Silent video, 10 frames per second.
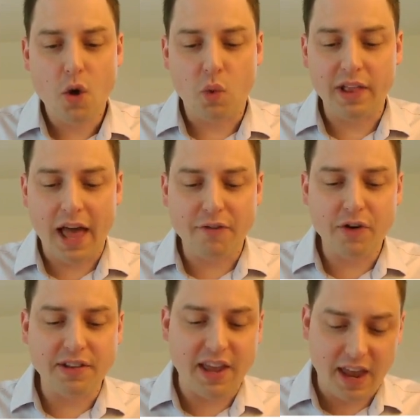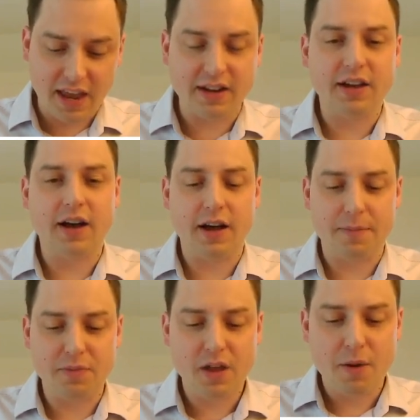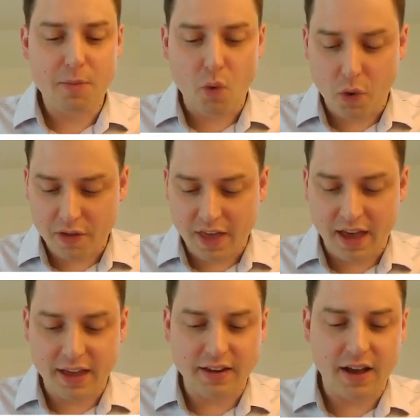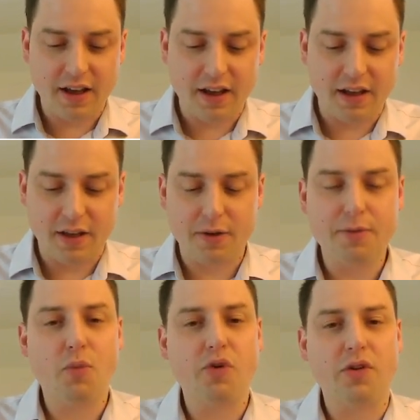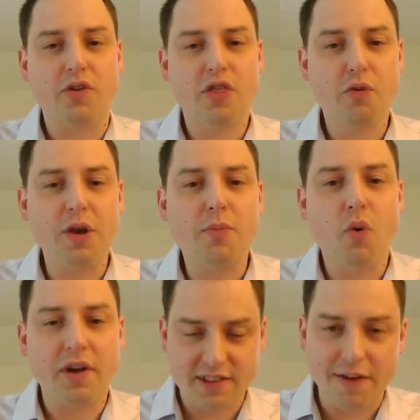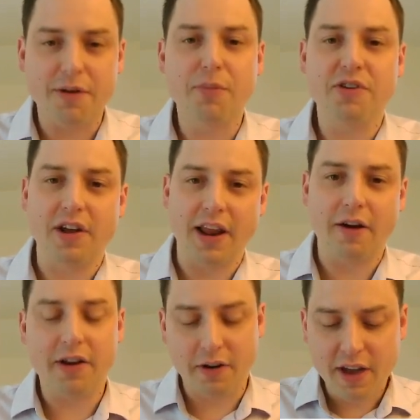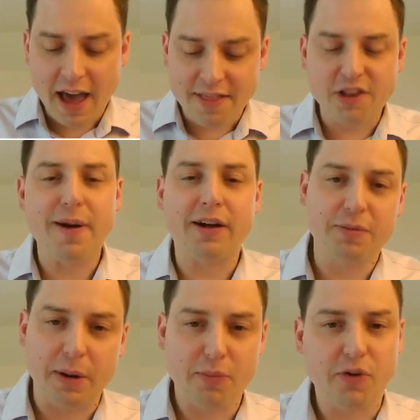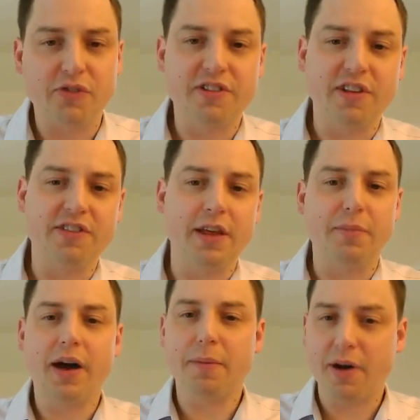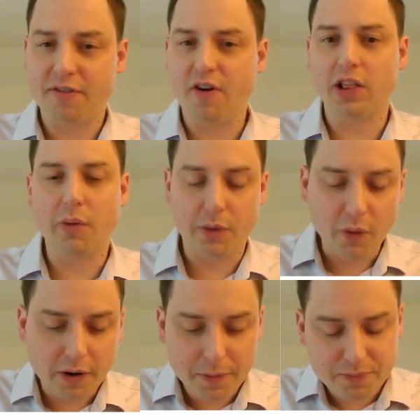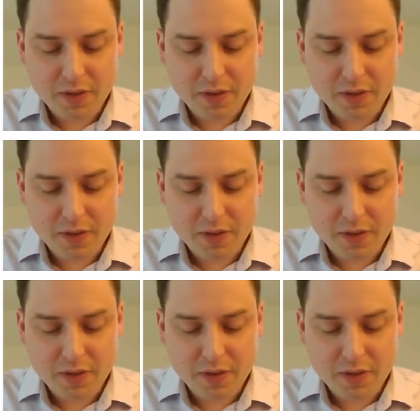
will ever attain more than 3.7% error here. And this bound has been improved since then by follow-on work.